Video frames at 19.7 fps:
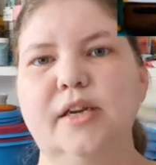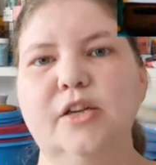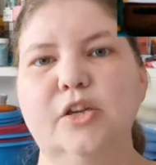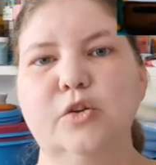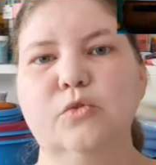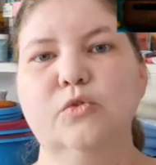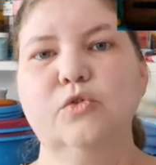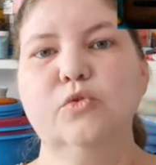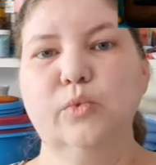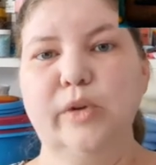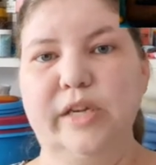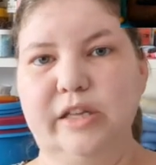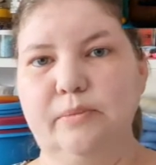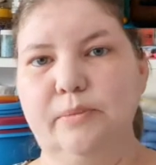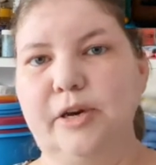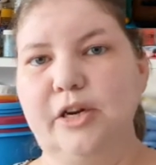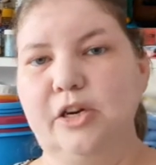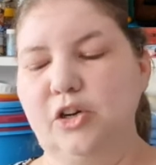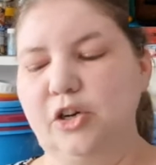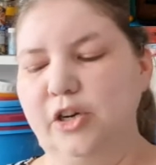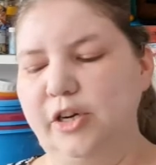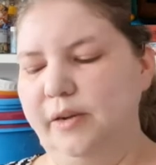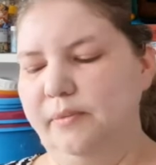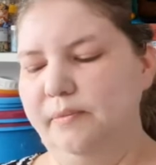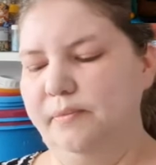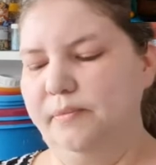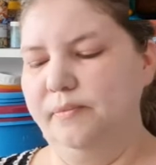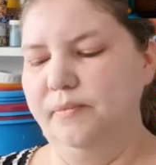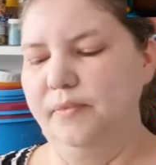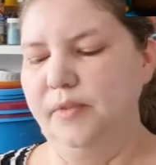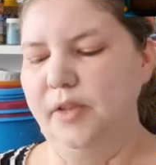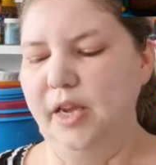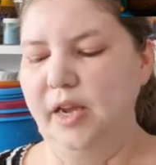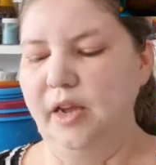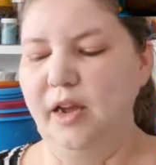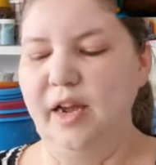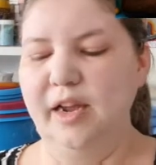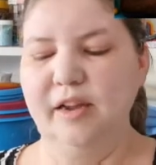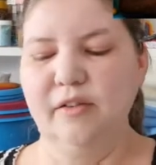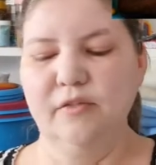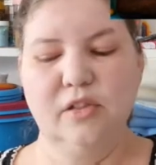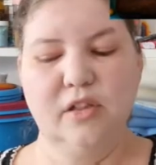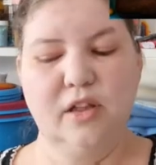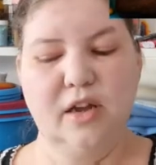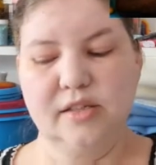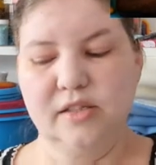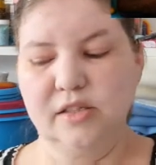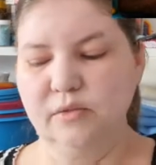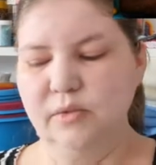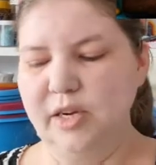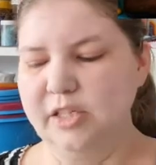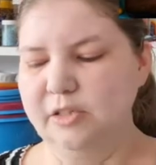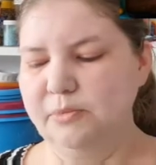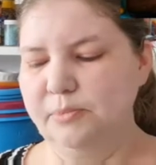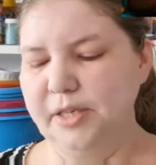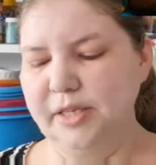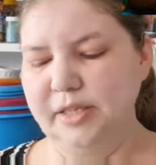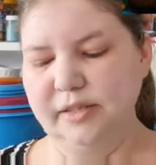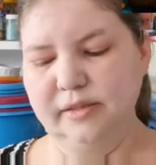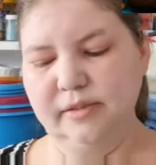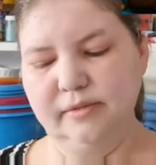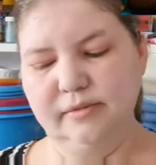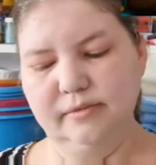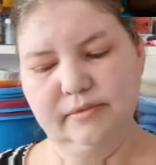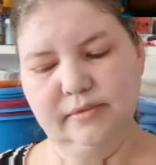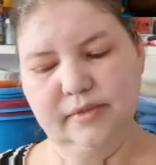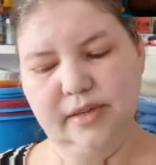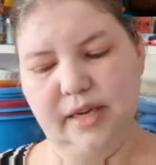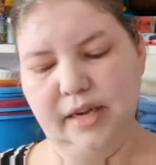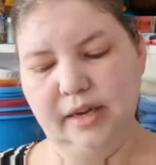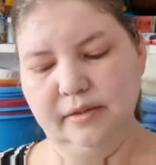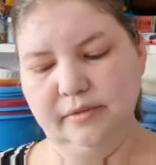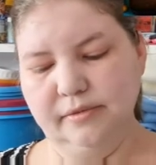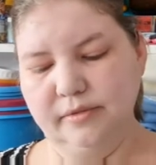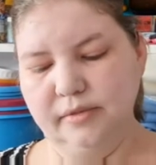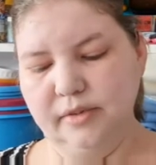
Use real buttercream. Yeah, I have lots of recipes. Yeah.